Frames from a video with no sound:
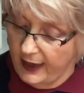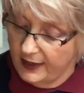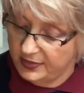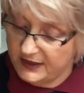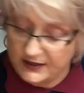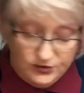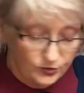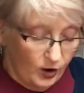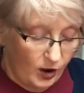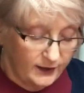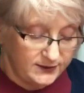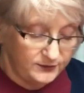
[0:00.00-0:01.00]
And these are
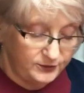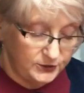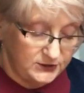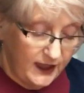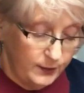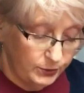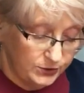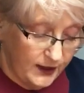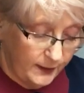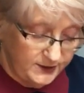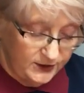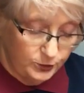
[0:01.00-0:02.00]
awesome for
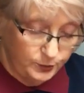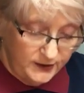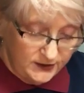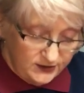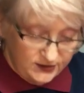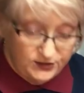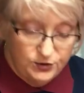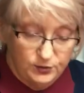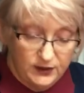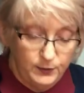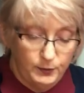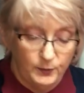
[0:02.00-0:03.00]
tabletop centerpieces too.
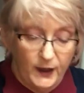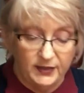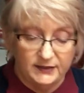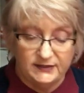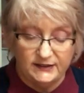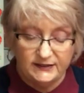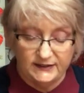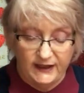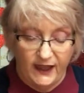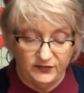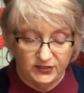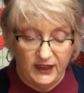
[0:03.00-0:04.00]
Keep in mind, this doesn't
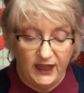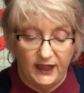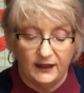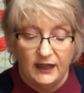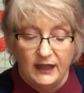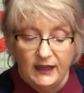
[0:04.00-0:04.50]
have to hang.